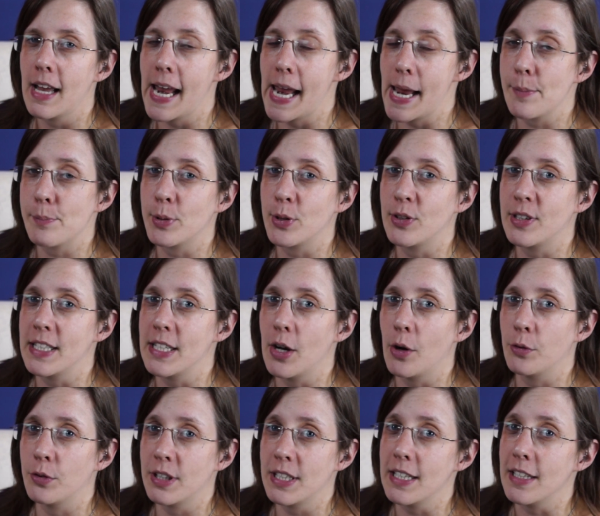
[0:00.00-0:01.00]

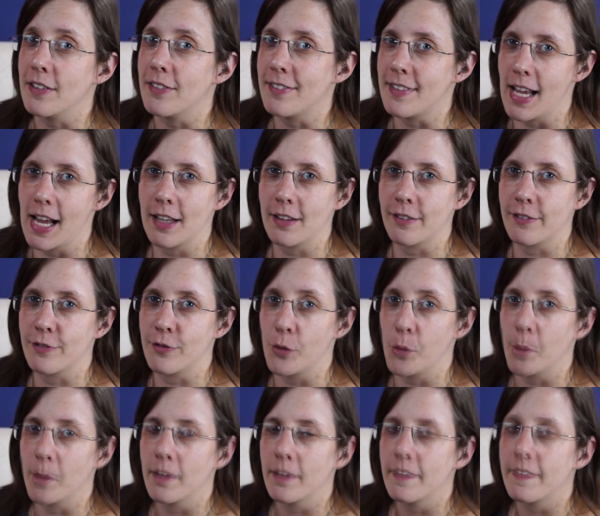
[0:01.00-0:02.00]
AmputeeOT, stands
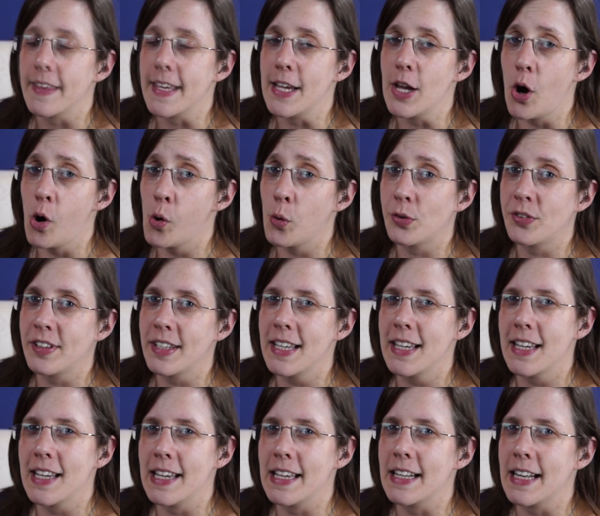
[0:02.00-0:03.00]
for. The
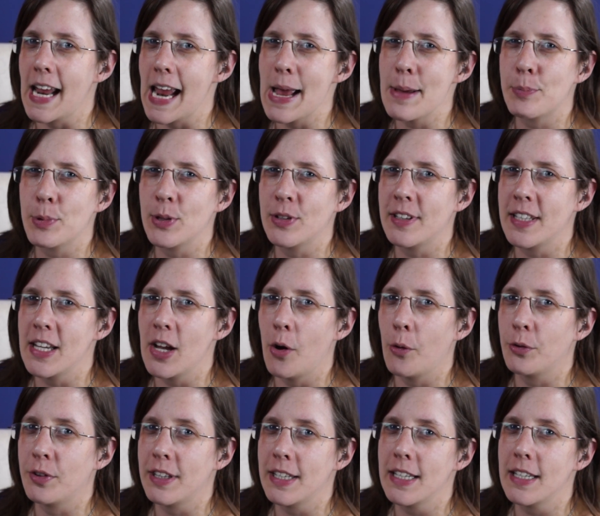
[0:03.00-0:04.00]
OT in
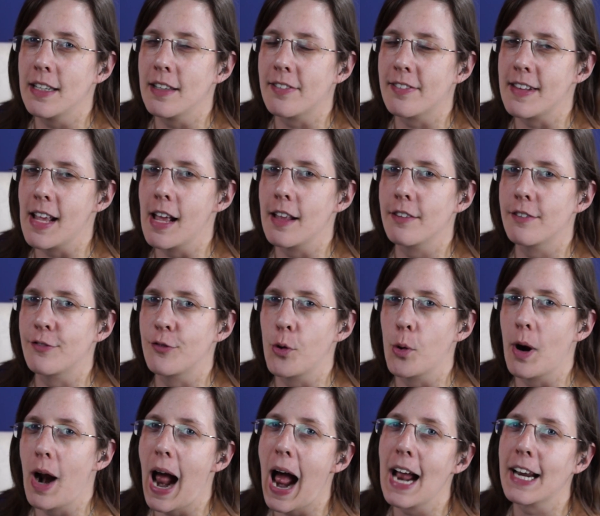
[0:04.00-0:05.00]
AmputeeOT stands
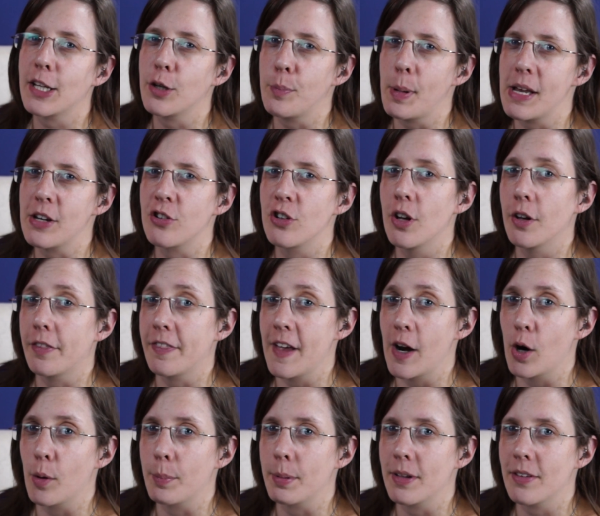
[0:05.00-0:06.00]
for Occupational
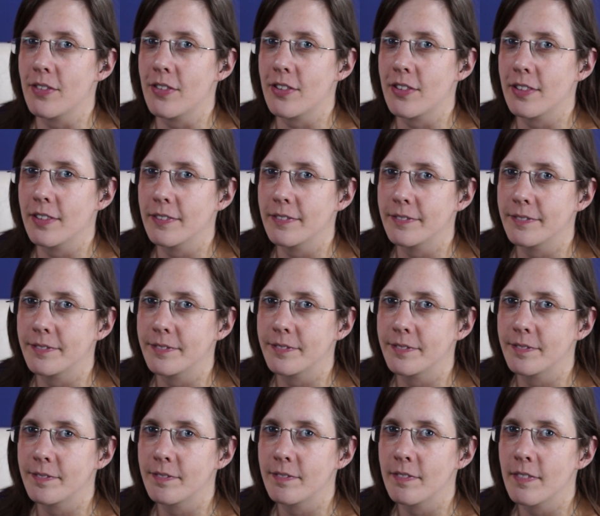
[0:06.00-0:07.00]
Therapist.
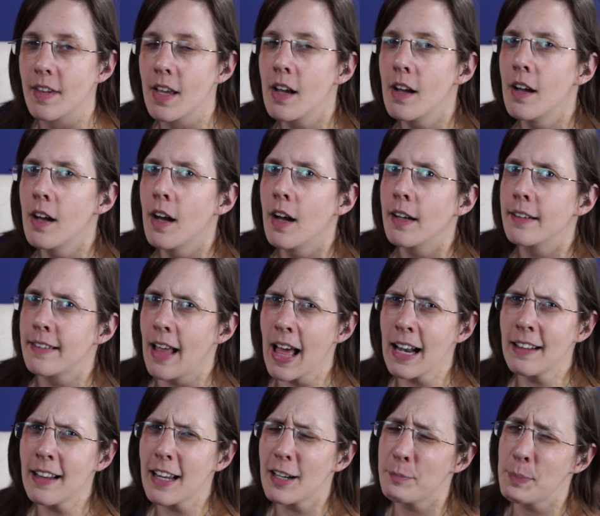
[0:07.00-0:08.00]
Not
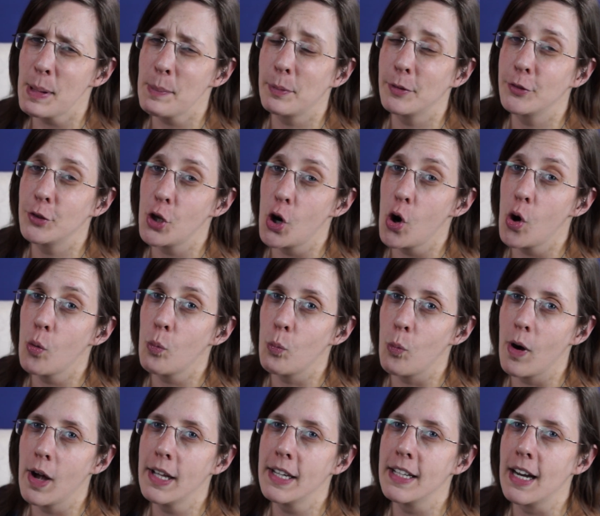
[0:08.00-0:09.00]
a lot of people know
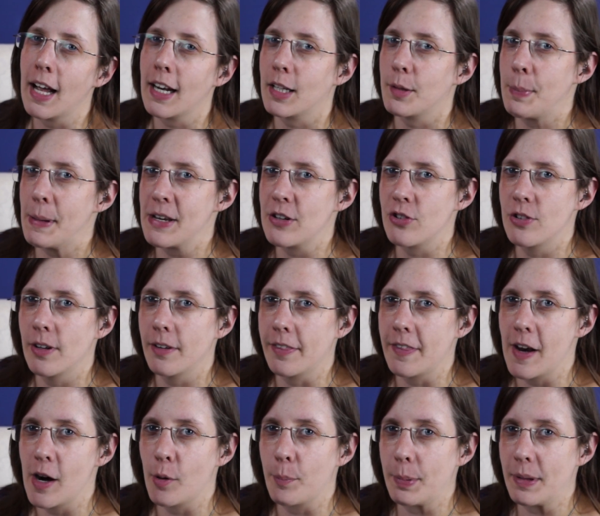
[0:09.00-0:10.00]
what an occupational
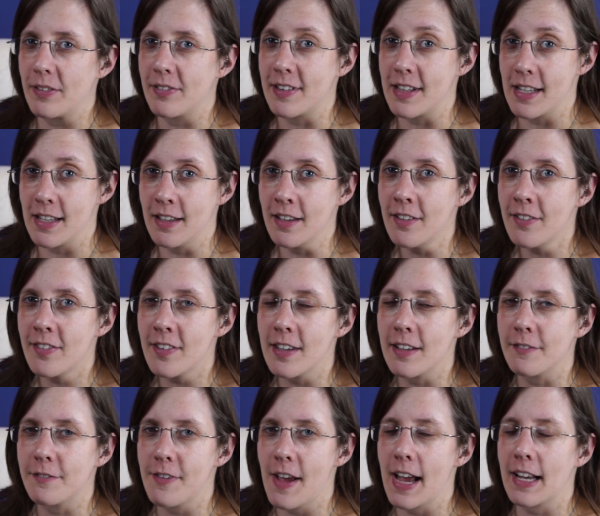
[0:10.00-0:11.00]
therapist is.
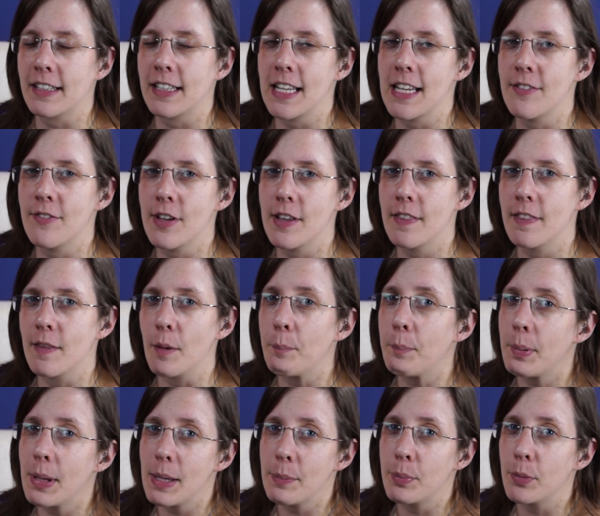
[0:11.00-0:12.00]
In fact, even the
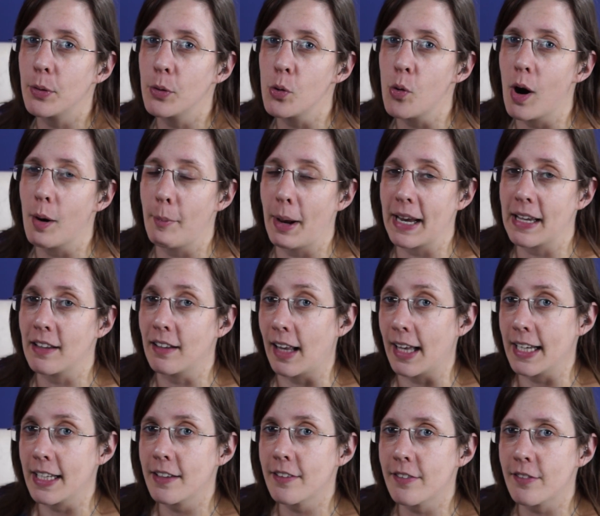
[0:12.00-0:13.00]
people who are my
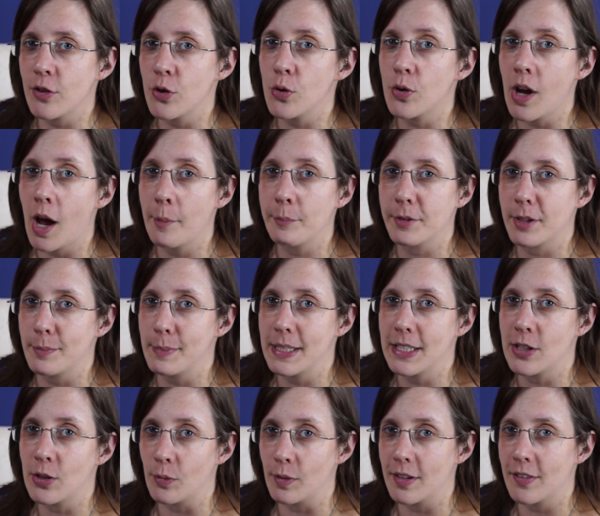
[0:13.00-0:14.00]
clients who come to me
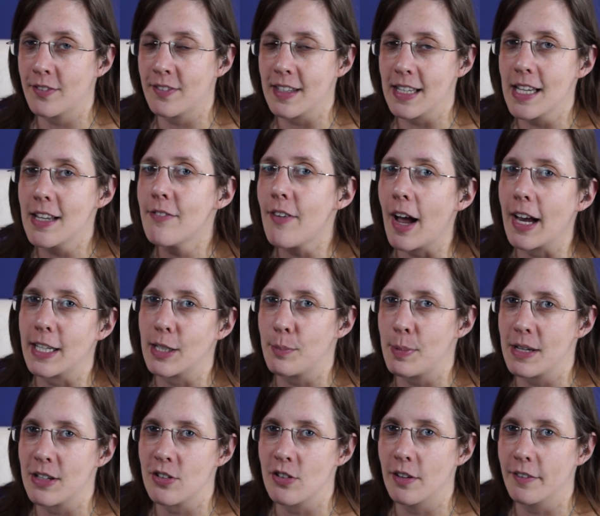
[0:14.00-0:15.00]
to receive
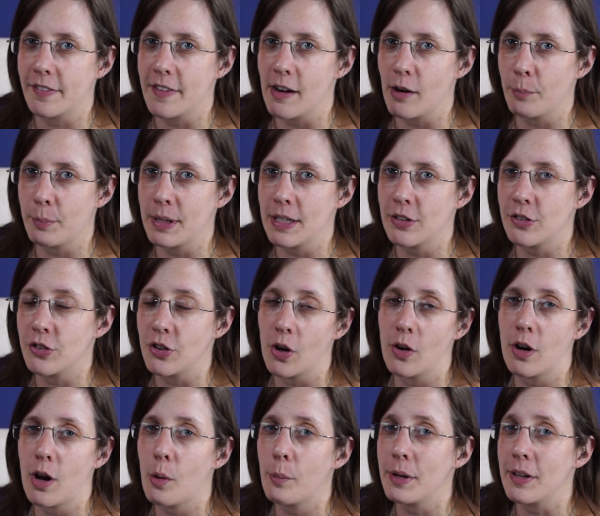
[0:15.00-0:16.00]
occupational therapy
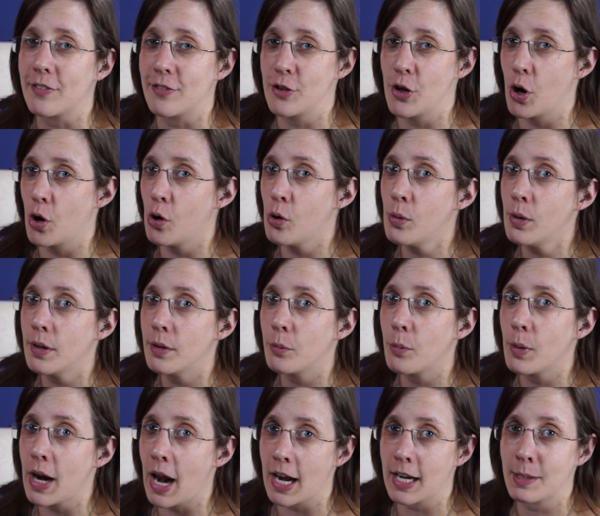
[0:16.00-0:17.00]
don't always know
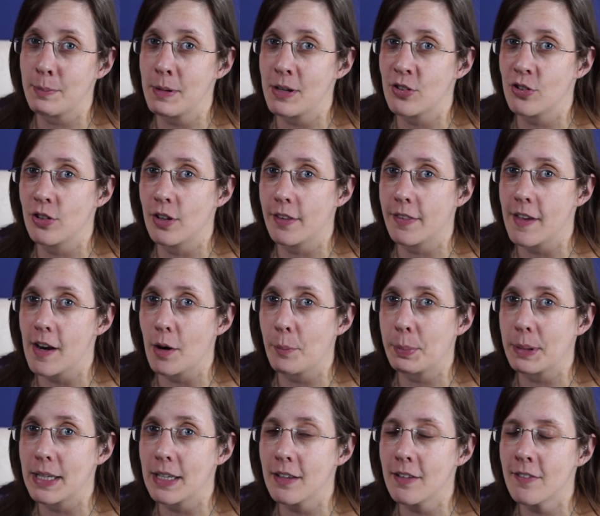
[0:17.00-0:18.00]
what occupational
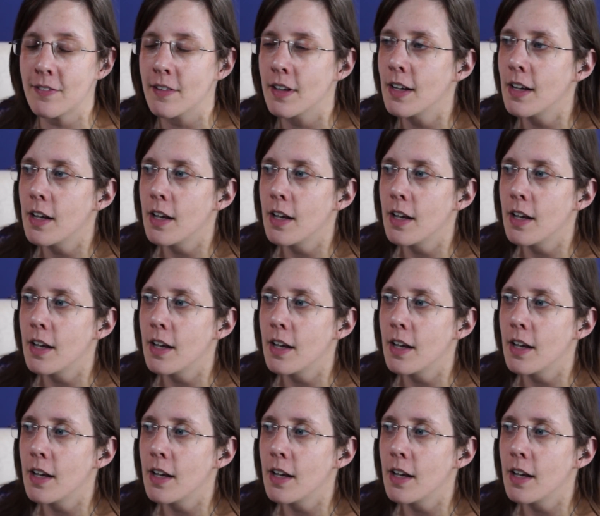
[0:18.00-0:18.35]
therapy is.